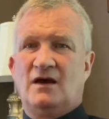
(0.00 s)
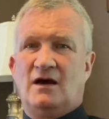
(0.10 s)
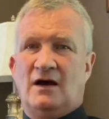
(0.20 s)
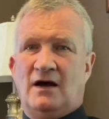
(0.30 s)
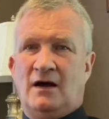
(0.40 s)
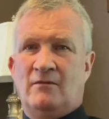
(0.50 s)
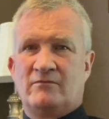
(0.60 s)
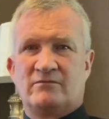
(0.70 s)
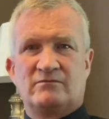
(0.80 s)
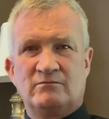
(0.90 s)

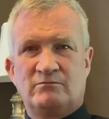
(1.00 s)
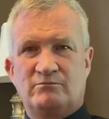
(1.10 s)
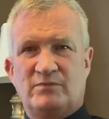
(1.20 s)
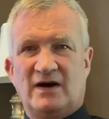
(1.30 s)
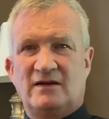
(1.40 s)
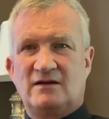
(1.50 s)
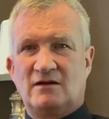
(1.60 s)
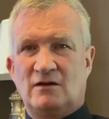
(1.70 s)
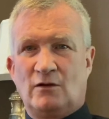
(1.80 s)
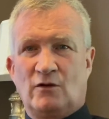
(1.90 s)
but
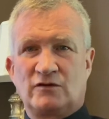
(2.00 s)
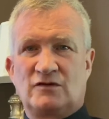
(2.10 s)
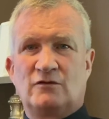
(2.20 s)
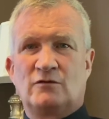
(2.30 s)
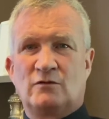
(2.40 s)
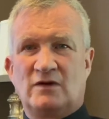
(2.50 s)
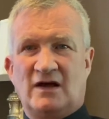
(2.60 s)
he also